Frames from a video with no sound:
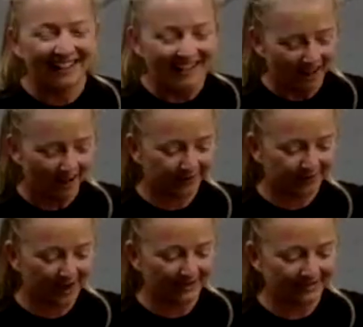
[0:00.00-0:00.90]
All
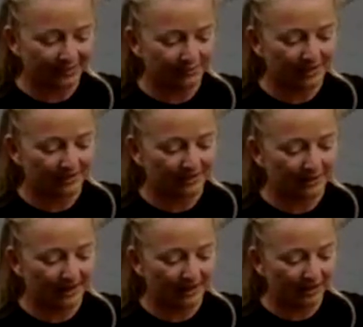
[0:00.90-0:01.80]
right, so Mel's
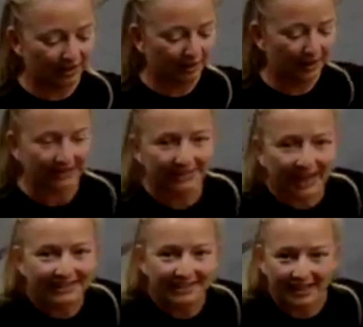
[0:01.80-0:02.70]
making her way into
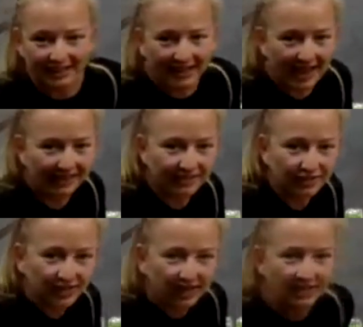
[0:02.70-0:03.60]
that second
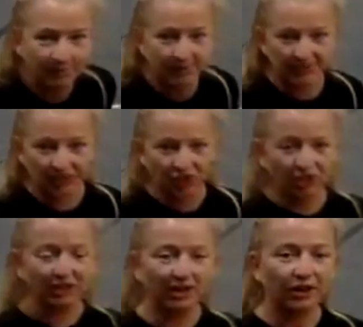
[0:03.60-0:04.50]
exercise
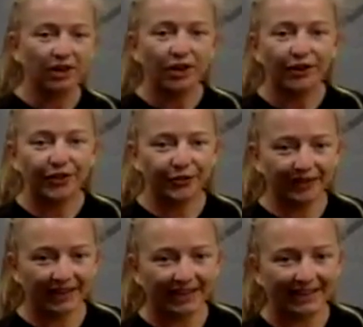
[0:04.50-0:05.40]
position.
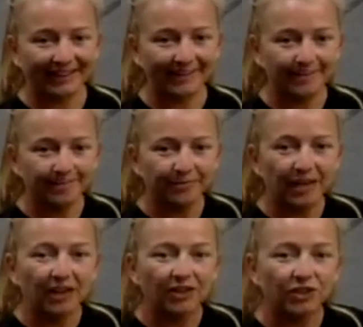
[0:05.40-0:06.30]
3,
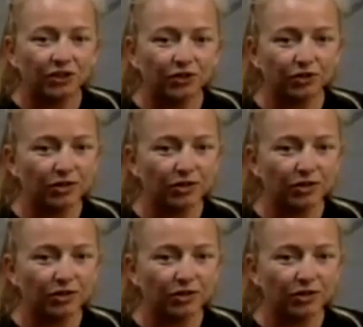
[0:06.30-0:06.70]
2,